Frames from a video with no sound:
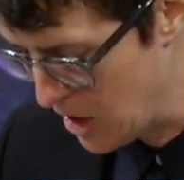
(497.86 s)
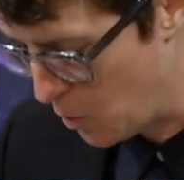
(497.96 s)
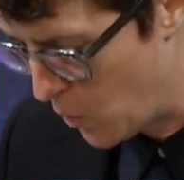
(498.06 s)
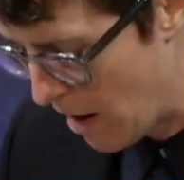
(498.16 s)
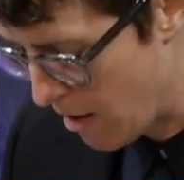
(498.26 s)

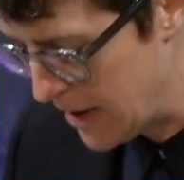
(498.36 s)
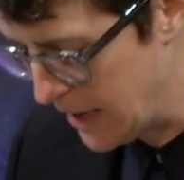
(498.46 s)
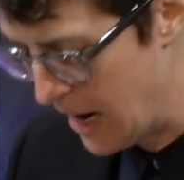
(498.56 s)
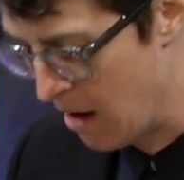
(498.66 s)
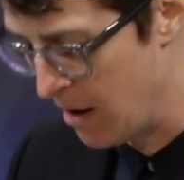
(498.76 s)
We are in
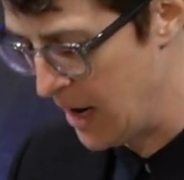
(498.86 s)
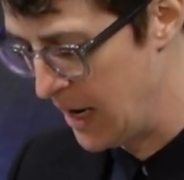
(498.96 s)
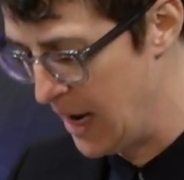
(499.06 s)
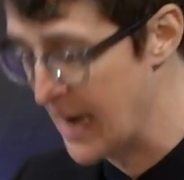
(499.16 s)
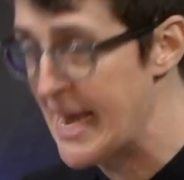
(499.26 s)
an
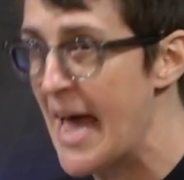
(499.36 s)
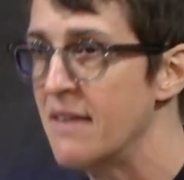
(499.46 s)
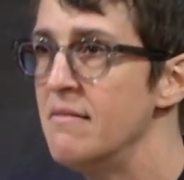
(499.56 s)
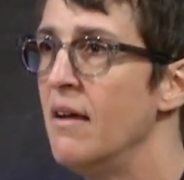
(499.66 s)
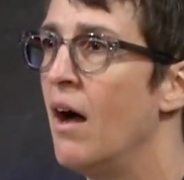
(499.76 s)
era,
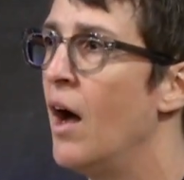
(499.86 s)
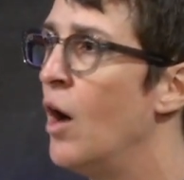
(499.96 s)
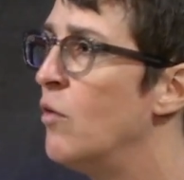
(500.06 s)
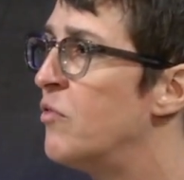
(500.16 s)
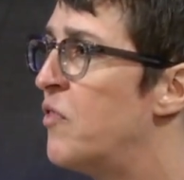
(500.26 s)
again,
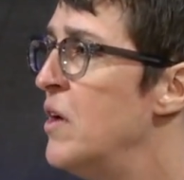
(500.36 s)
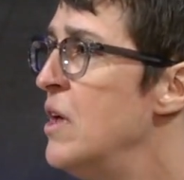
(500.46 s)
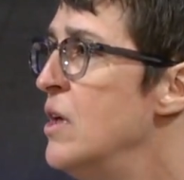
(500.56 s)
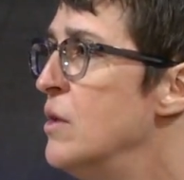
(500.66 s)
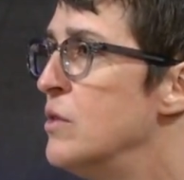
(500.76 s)
of
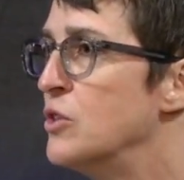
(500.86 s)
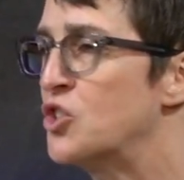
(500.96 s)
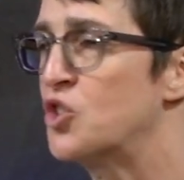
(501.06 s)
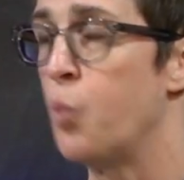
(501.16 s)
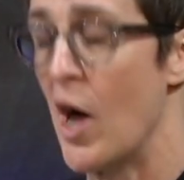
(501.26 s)

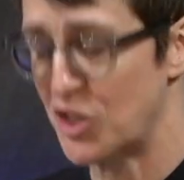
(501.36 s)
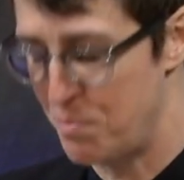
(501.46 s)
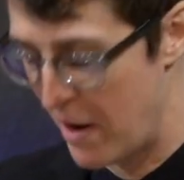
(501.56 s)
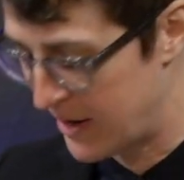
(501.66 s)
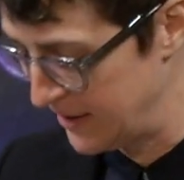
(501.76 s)

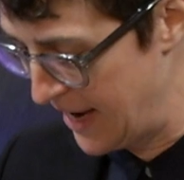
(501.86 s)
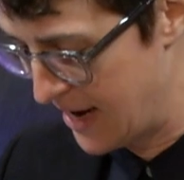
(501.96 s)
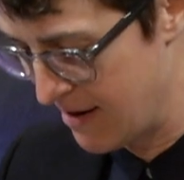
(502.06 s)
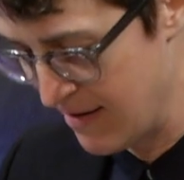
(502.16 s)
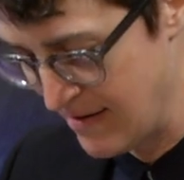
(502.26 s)

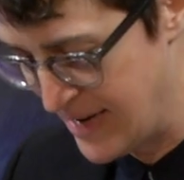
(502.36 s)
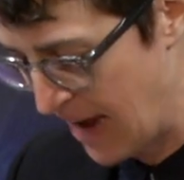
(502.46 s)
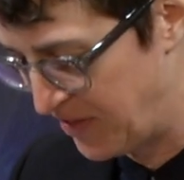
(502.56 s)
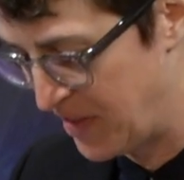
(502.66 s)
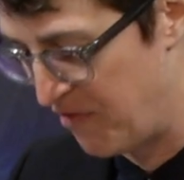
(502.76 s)
swashbuckling,
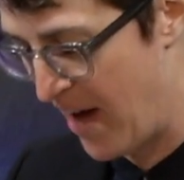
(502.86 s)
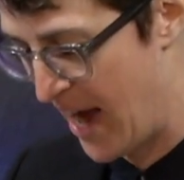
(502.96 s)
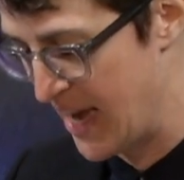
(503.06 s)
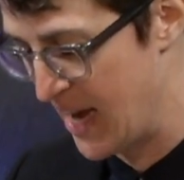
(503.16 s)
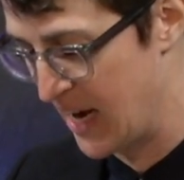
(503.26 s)

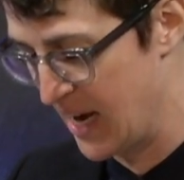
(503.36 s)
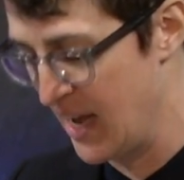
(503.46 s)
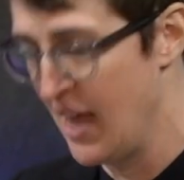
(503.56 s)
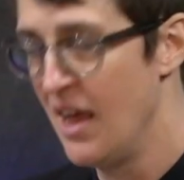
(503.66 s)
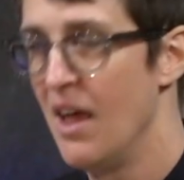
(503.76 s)
death-defying,
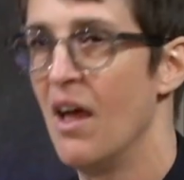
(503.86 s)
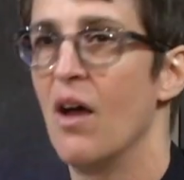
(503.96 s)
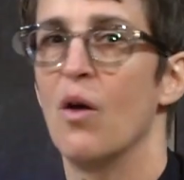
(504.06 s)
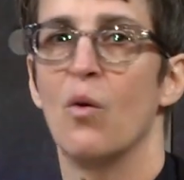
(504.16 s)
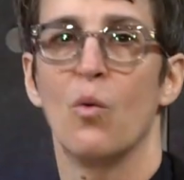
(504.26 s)

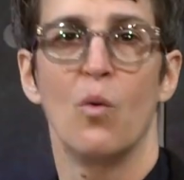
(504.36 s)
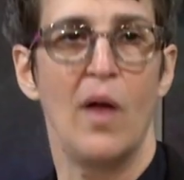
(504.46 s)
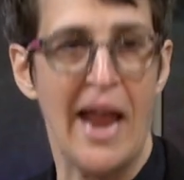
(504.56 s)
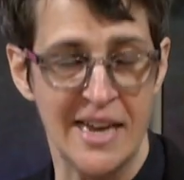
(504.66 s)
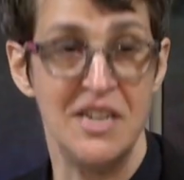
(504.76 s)

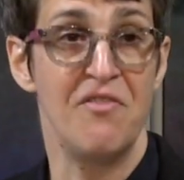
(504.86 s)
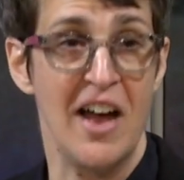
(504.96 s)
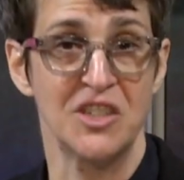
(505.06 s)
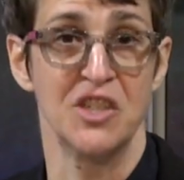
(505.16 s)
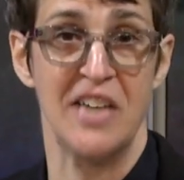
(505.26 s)

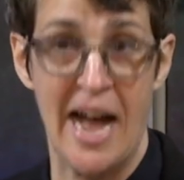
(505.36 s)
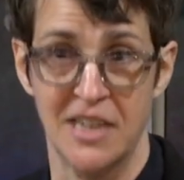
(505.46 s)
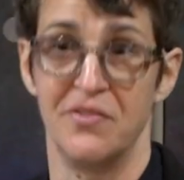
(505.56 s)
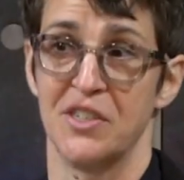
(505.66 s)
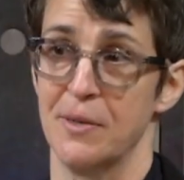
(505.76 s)
anti-fascist
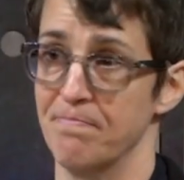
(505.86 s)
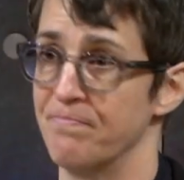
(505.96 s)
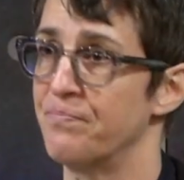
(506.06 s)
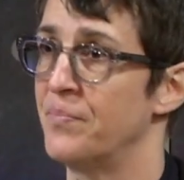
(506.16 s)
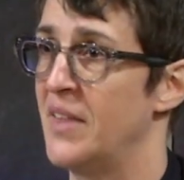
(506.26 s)
activism
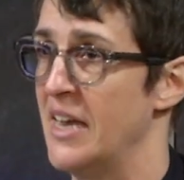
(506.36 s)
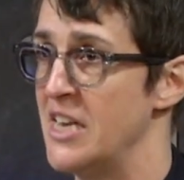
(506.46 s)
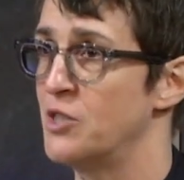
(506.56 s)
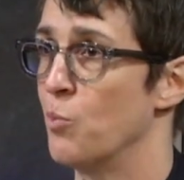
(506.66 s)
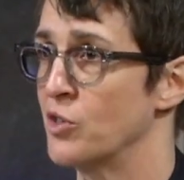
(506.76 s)
that
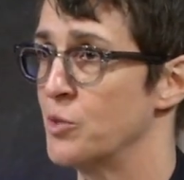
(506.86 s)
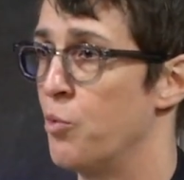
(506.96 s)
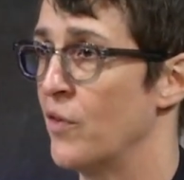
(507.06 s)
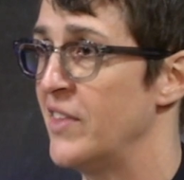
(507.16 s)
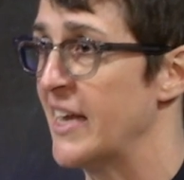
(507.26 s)
needs more
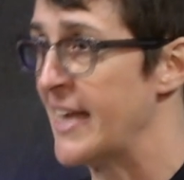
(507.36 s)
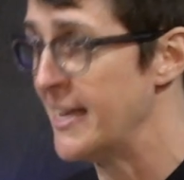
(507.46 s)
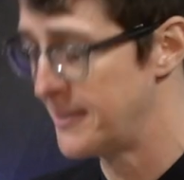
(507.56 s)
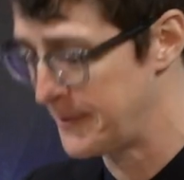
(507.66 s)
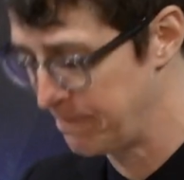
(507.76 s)
support than it
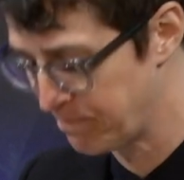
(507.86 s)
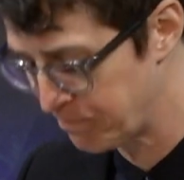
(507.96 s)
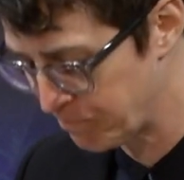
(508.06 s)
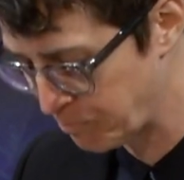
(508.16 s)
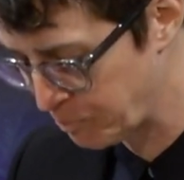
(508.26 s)
gets.
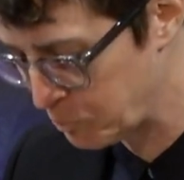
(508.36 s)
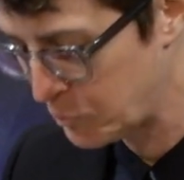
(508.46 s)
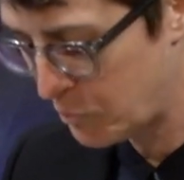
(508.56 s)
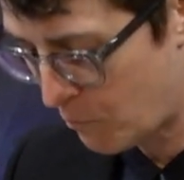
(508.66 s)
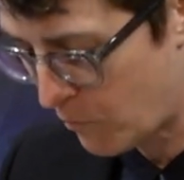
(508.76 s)

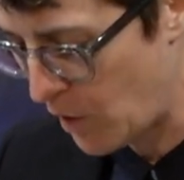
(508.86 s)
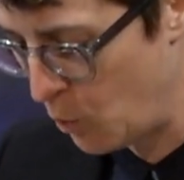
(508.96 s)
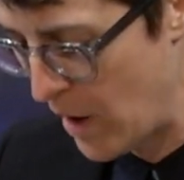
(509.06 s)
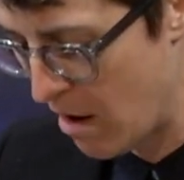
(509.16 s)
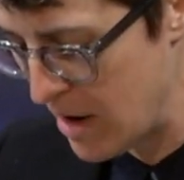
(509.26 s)

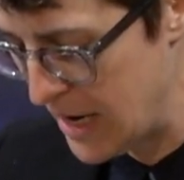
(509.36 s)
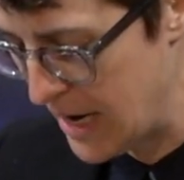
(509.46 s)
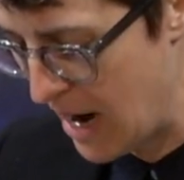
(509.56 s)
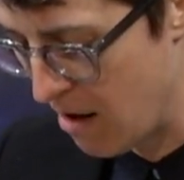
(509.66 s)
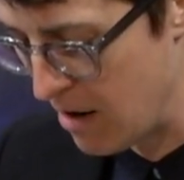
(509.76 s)
We are in
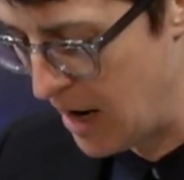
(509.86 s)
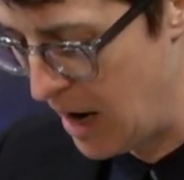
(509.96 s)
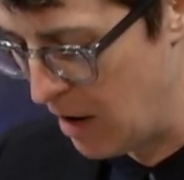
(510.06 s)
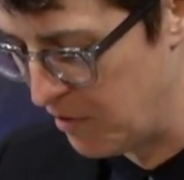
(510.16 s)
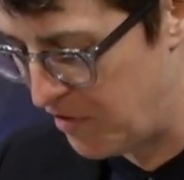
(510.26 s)
an era
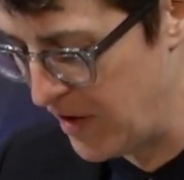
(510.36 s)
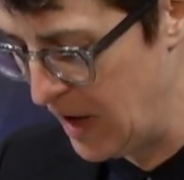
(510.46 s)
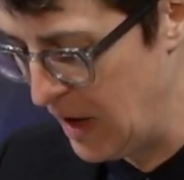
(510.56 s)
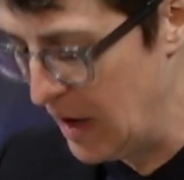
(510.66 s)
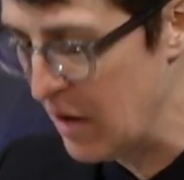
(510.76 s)
of
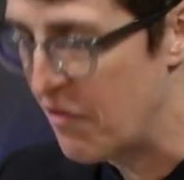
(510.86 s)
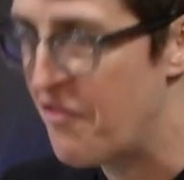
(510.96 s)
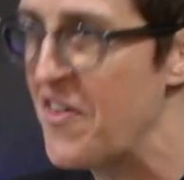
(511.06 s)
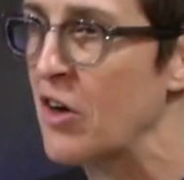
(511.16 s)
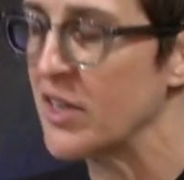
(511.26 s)

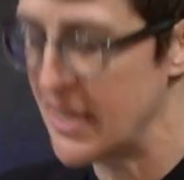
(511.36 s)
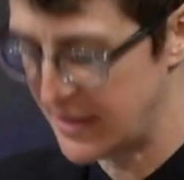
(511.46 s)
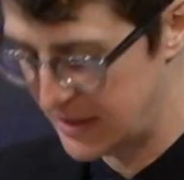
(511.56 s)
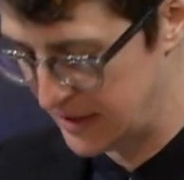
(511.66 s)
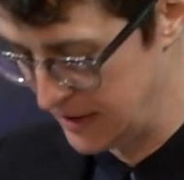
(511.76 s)
fearless,